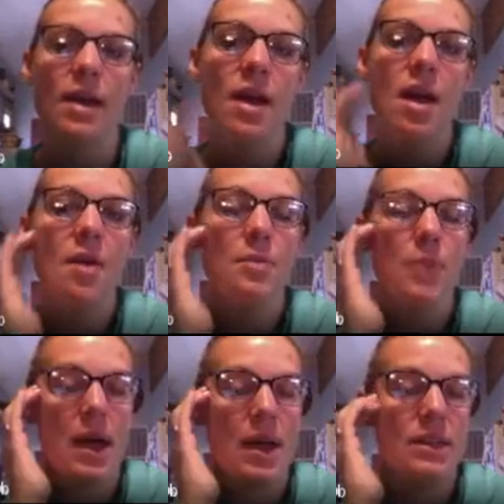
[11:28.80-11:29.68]

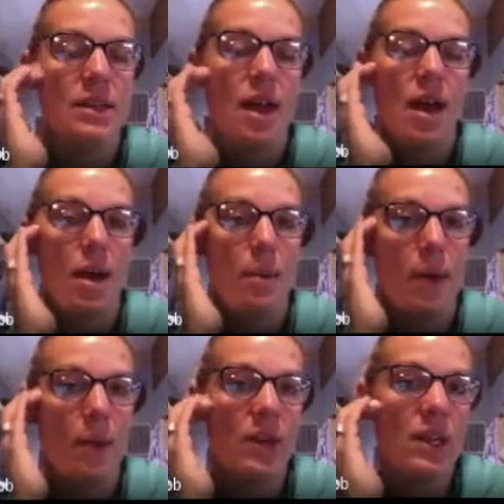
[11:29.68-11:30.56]
But I'm
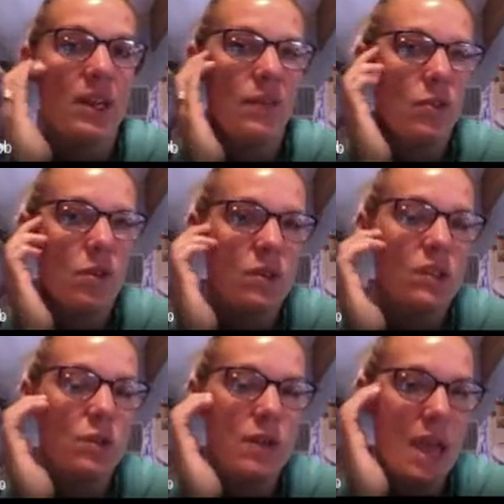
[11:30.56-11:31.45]
going to give you those 2
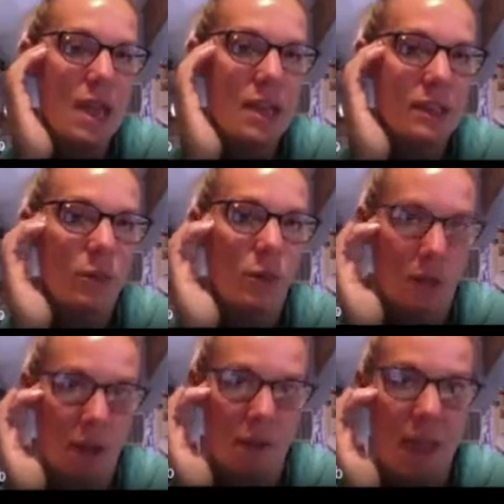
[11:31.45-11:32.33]
days to work
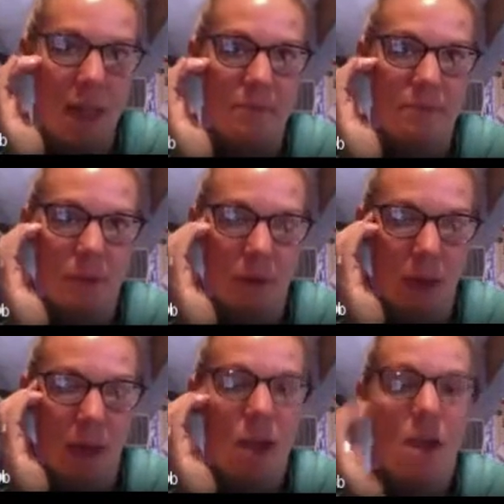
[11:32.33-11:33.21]
on that.
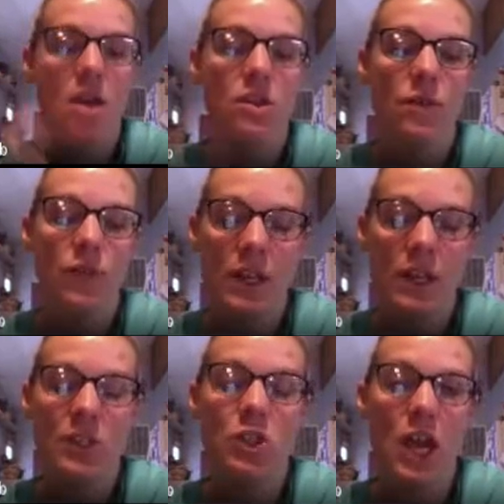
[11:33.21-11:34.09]
Okay. Don't forget to
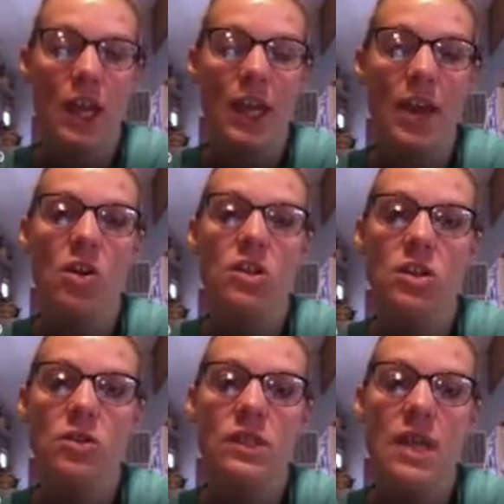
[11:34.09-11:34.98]
check in on
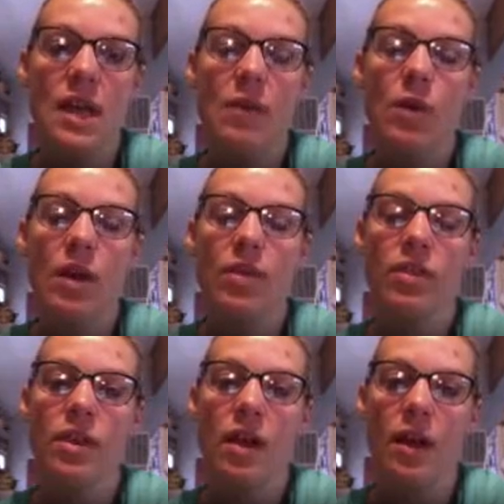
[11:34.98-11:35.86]
Tuesday with
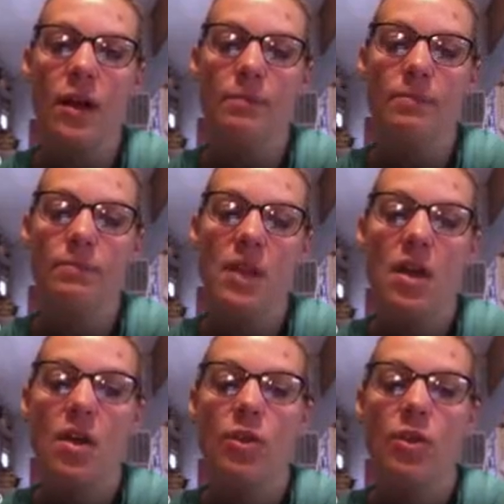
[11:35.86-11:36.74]

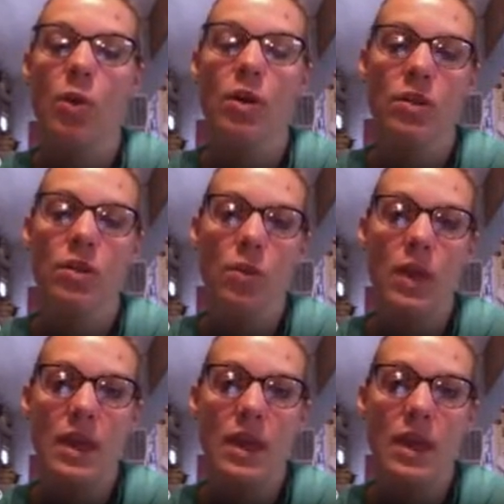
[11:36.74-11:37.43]
the word of the week.